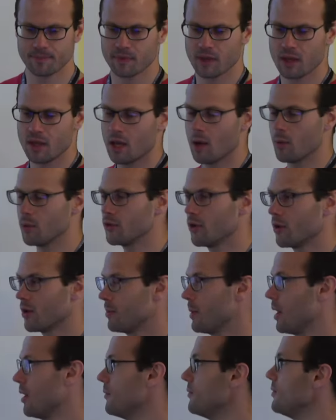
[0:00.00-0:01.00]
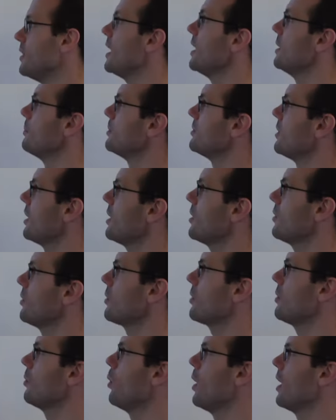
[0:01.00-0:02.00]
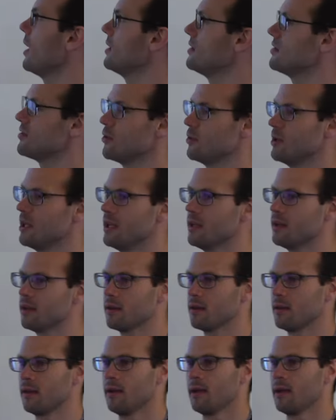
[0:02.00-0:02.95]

I want to talk about V8 in particular, why it's unique,